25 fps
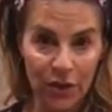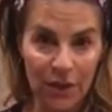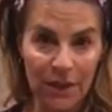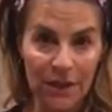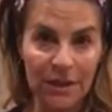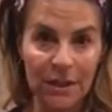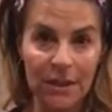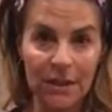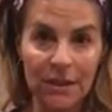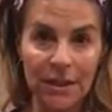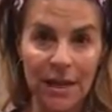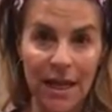
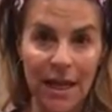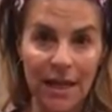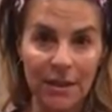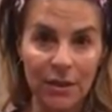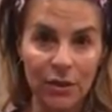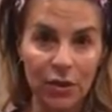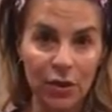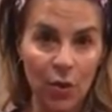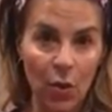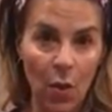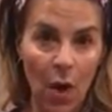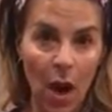This is a
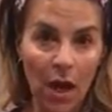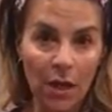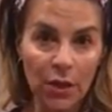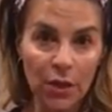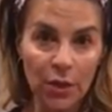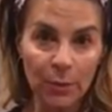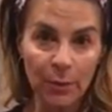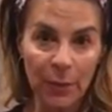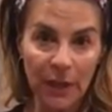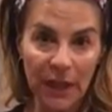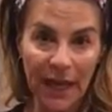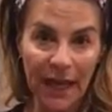
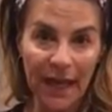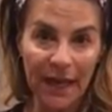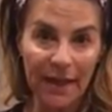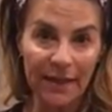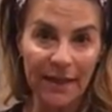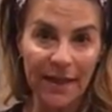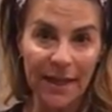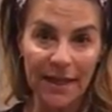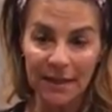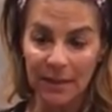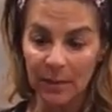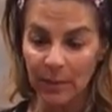squash plant
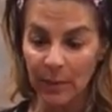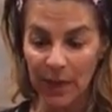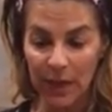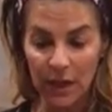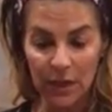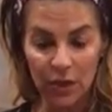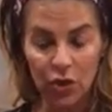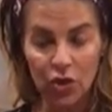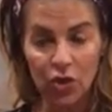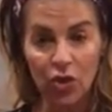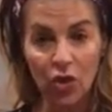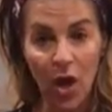that's
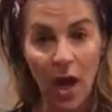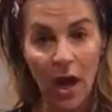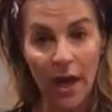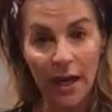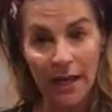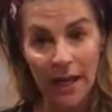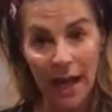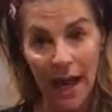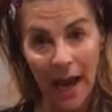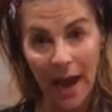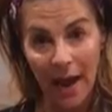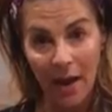been
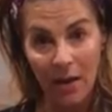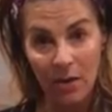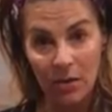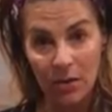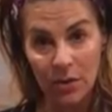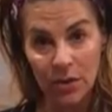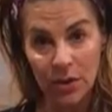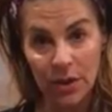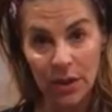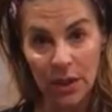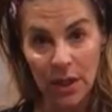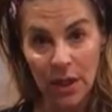dried
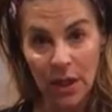out.